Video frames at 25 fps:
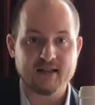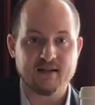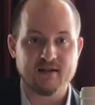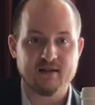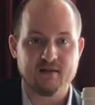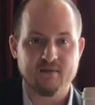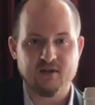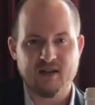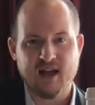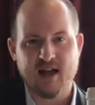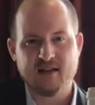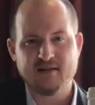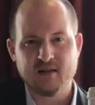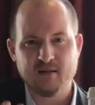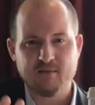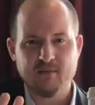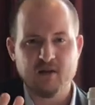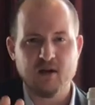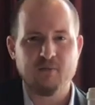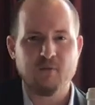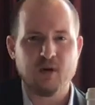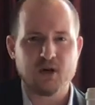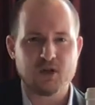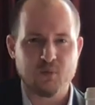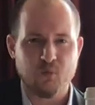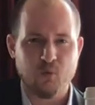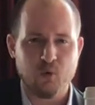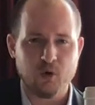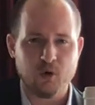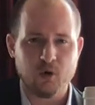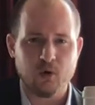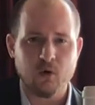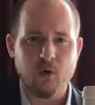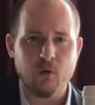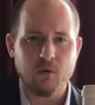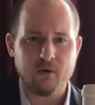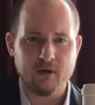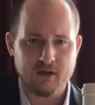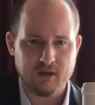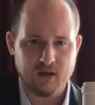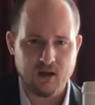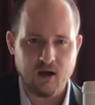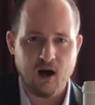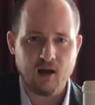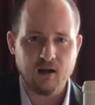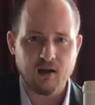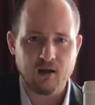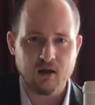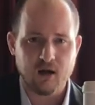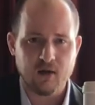It tends to be a much more golden
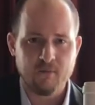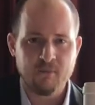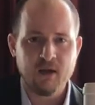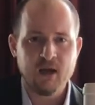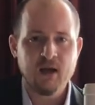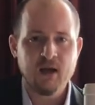color.